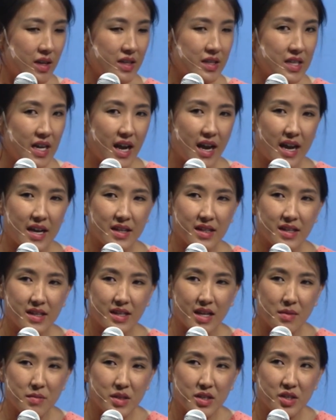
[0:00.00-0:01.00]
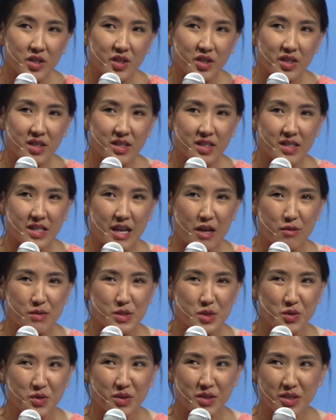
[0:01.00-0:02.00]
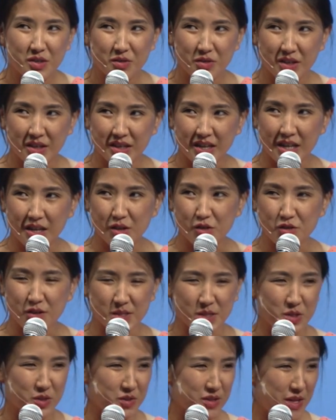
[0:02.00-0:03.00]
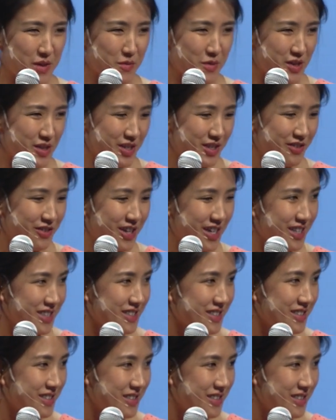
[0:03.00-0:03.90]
yeah, the good thing now is you can kind of trust your network, right?